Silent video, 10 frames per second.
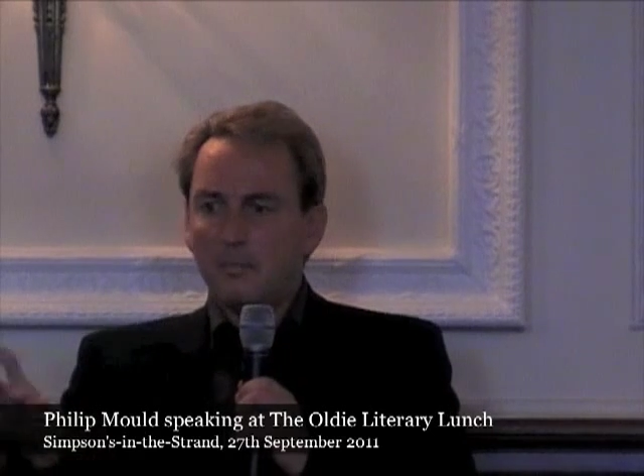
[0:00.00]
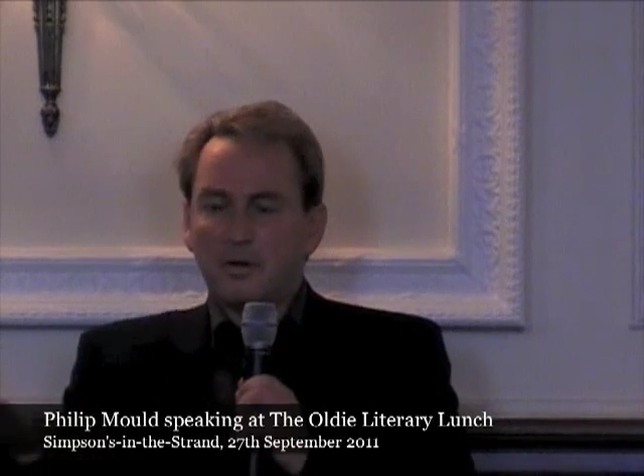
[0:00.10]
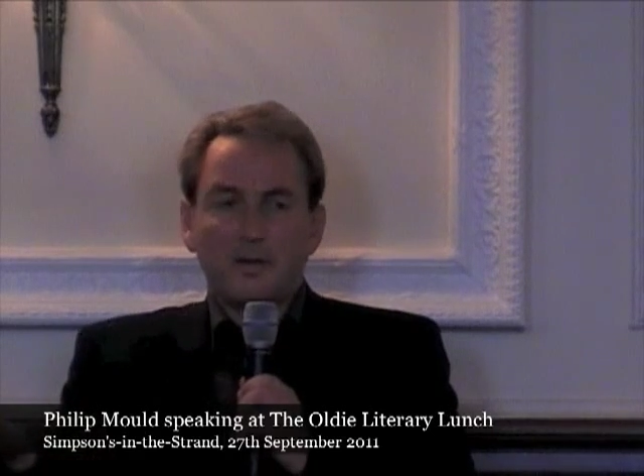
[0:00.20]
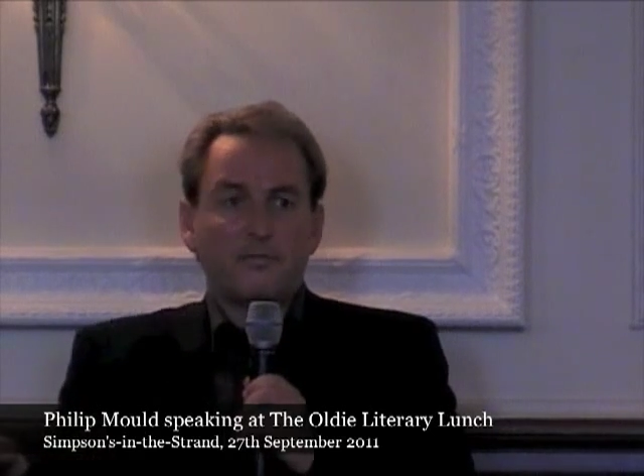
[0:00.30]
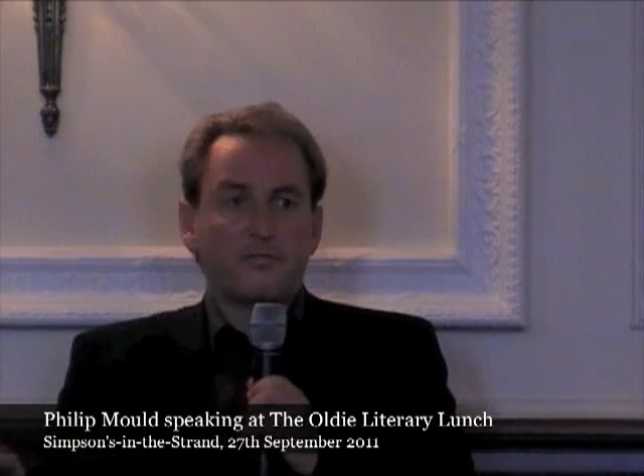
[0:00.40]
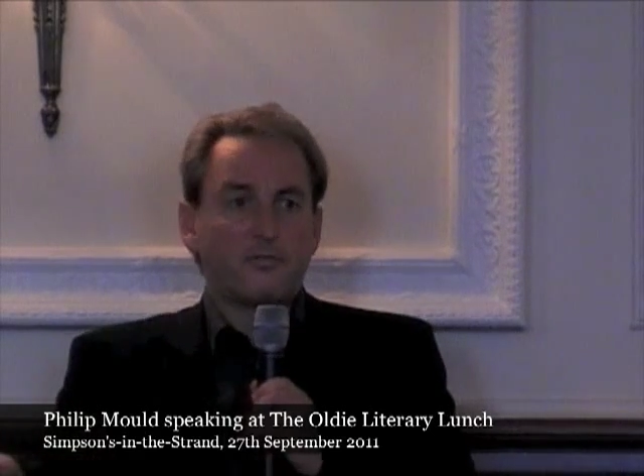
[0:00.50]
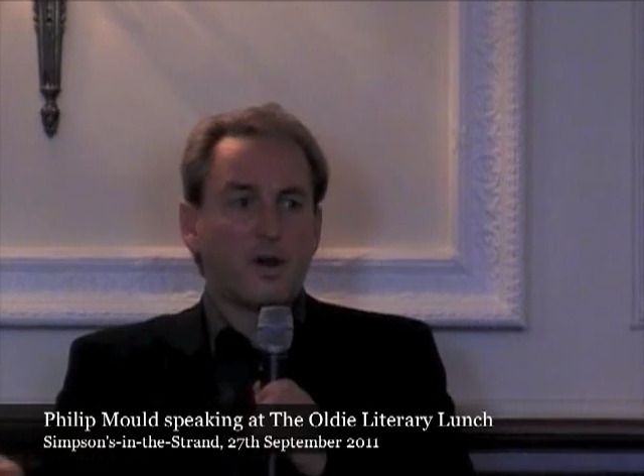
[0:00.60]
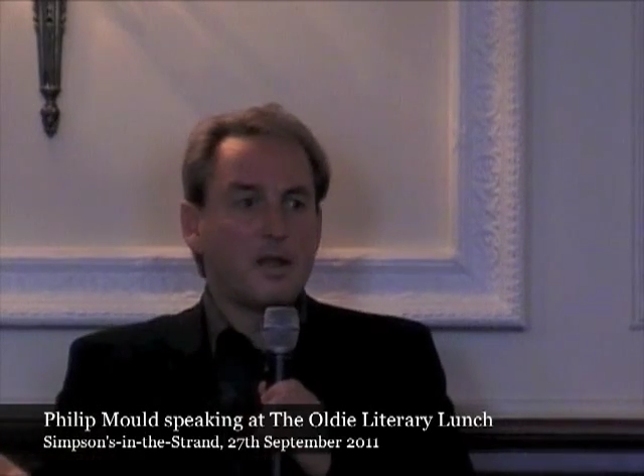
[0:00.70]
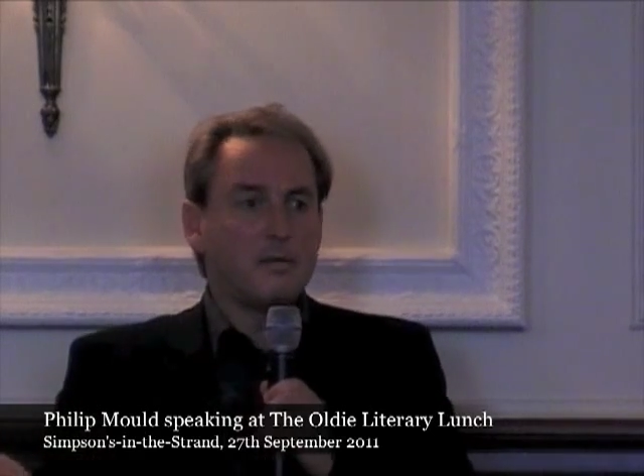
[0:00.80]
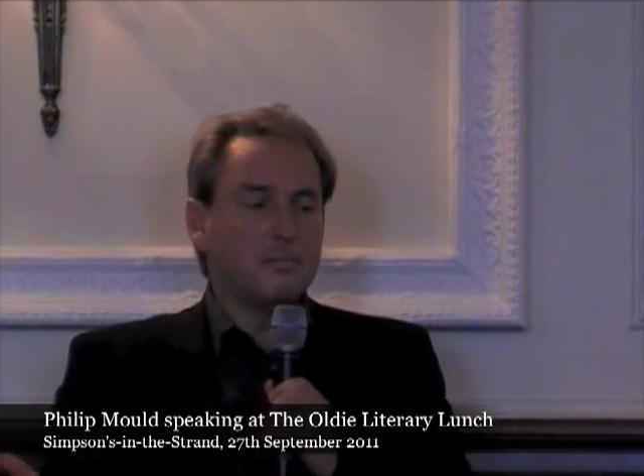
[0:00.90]
But
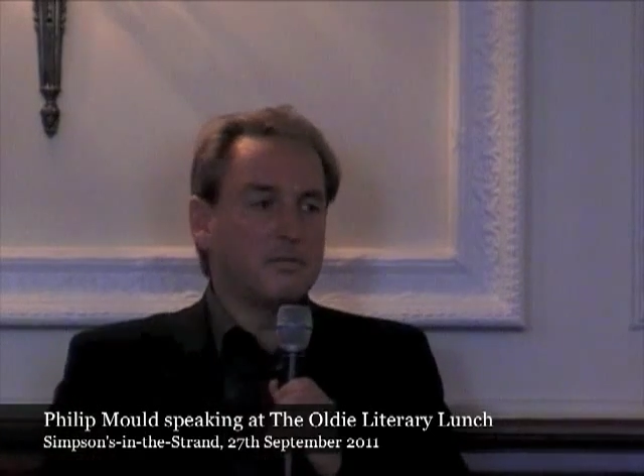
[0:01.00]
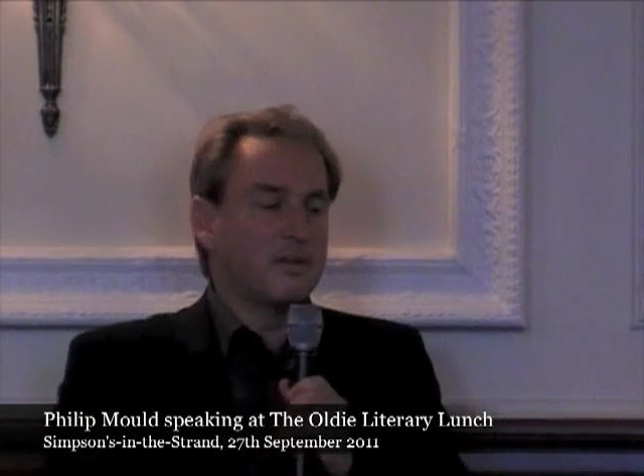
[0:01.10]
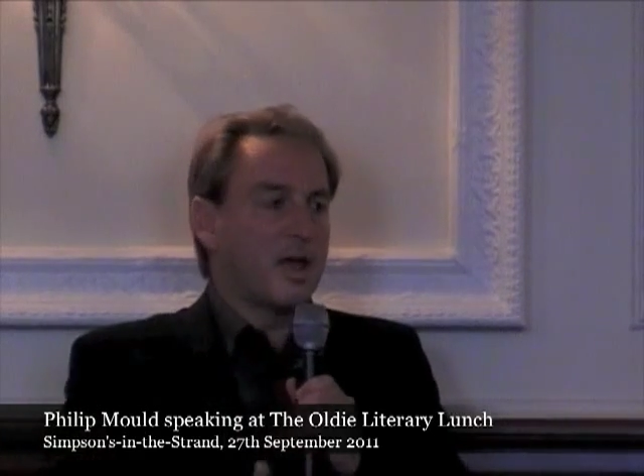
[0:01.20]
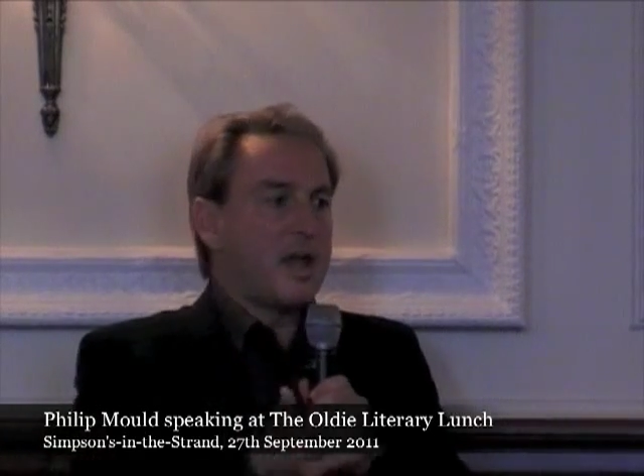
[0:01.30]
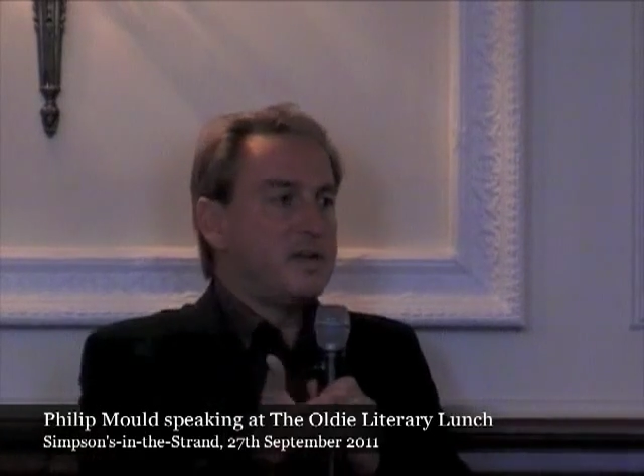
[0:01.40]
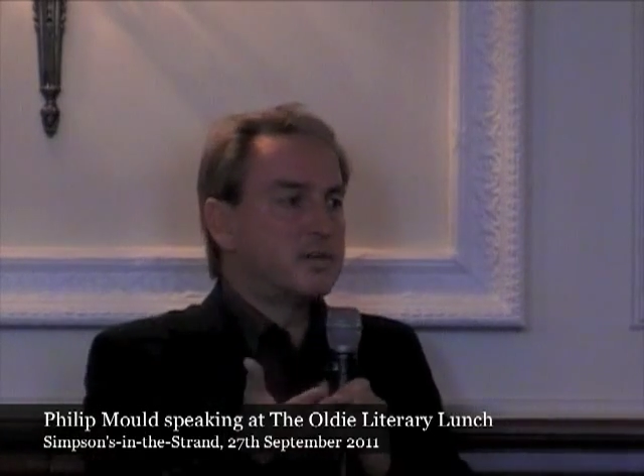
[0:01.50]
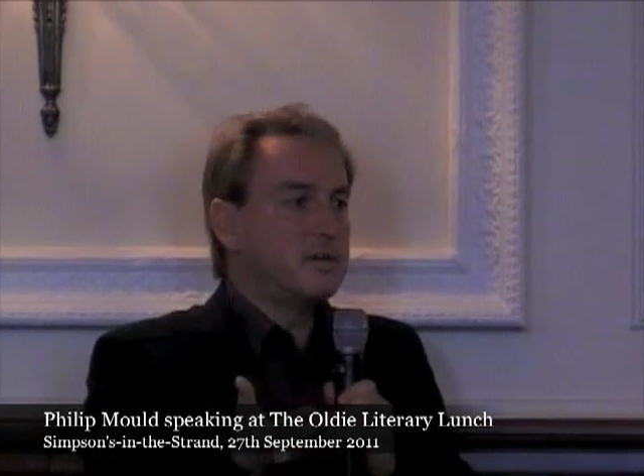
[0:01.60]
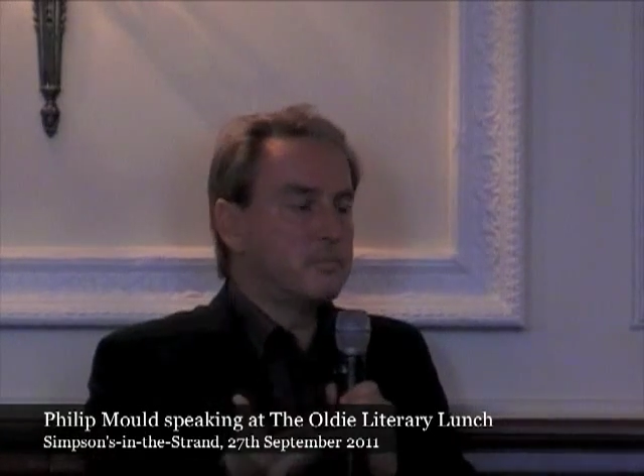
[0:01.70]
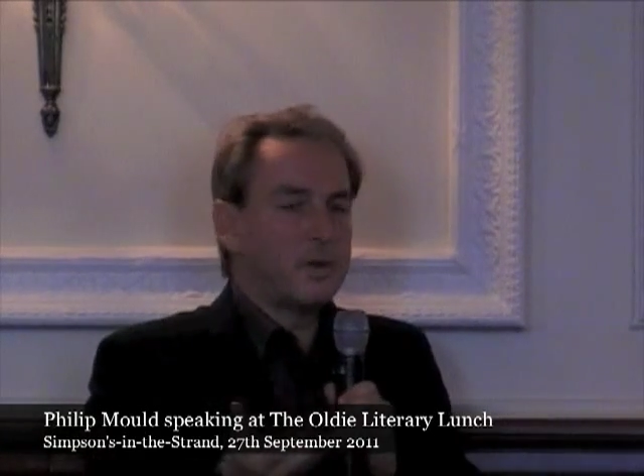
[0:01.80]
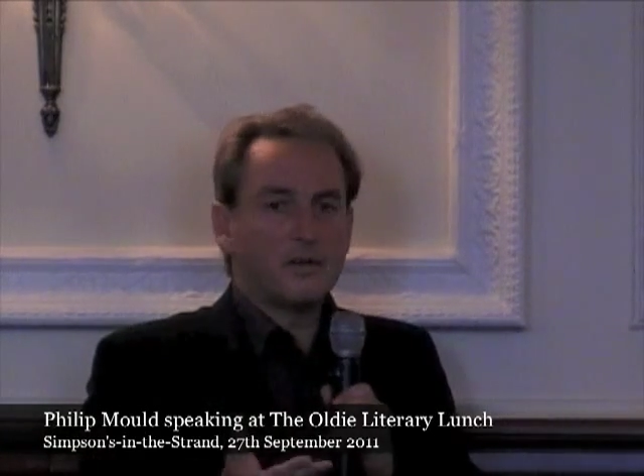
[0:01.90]
frames,
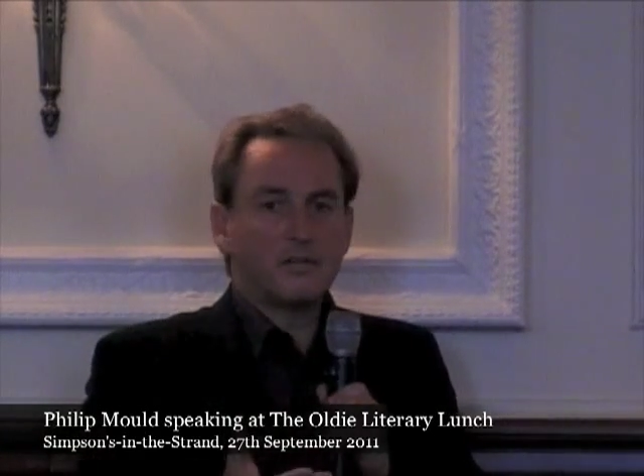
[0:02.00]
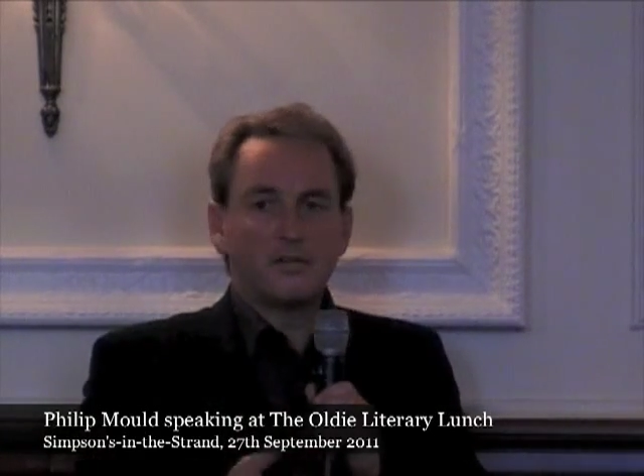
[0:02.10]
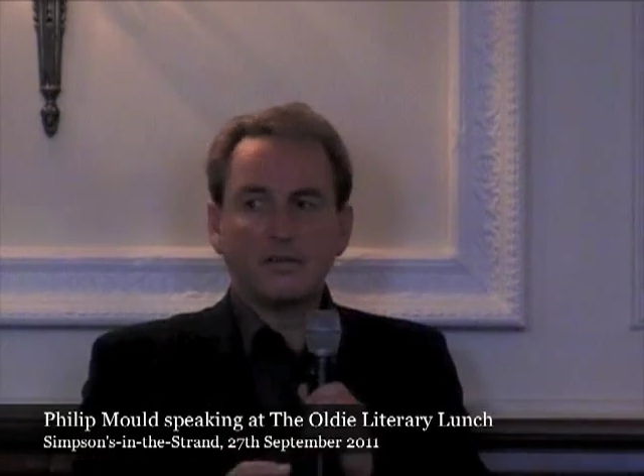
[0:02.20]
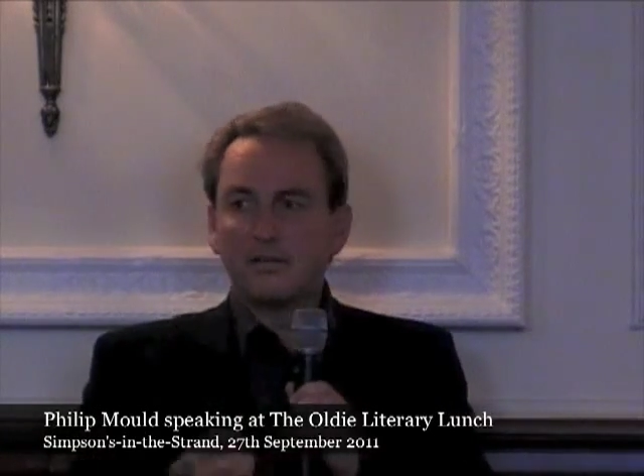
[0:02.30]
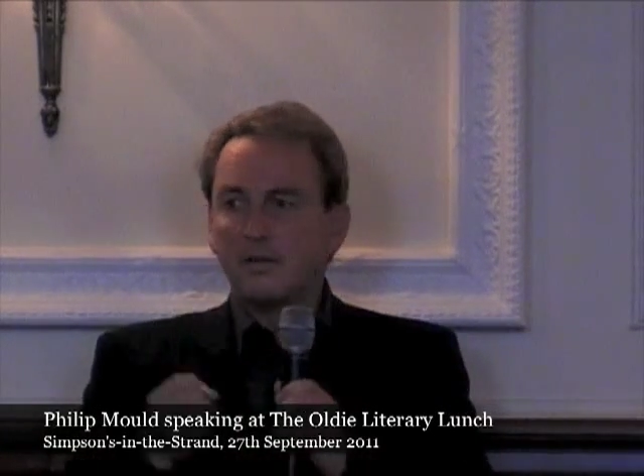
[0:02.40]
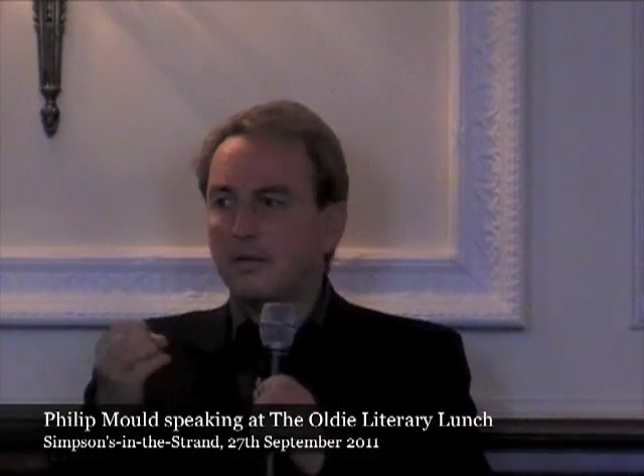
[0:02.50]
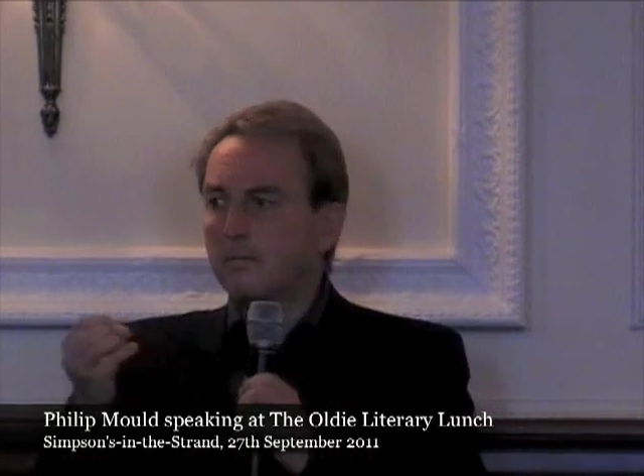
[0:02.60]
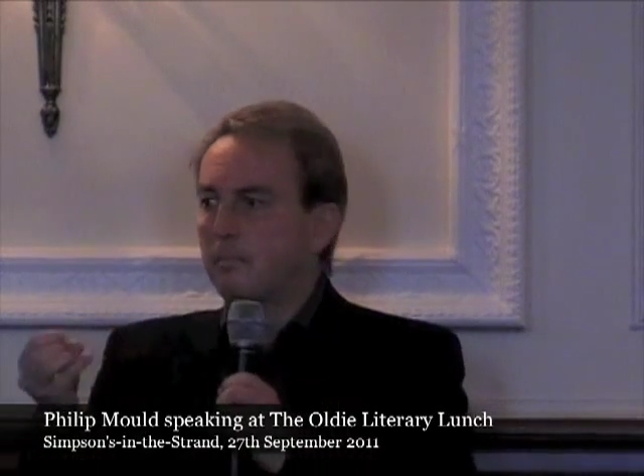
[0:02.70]
ancient pictures,